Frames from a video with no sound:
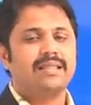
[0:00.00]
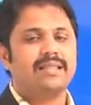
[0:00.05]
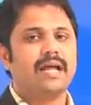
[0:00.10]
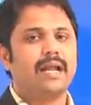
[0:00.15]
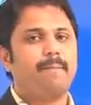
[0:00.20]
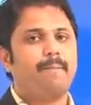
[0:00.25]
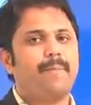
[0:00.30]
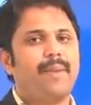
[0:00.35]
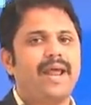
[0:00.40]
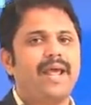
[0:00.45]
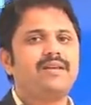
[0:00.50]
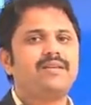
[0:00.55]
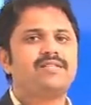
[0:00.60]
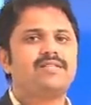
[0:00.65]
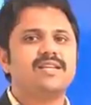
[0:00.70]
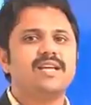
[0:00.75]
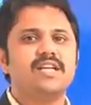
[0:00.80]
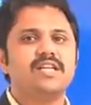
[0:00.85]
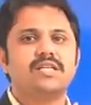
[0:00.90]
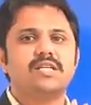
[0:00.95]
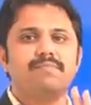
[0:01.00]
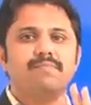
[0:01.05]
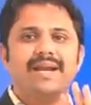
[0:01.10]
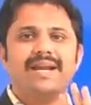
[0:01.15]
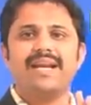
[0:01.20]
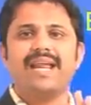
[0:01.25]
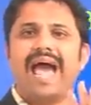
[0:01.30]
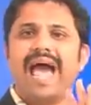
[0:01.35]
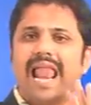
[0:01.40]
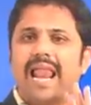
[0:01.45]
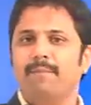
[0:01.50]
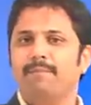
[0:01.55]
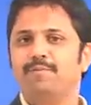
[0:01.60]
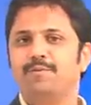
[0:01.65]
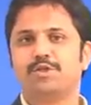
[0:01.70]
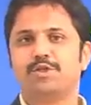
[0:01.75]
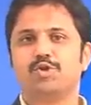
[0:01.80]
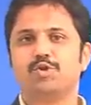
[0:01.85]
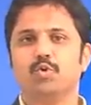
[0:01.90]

That break statement helps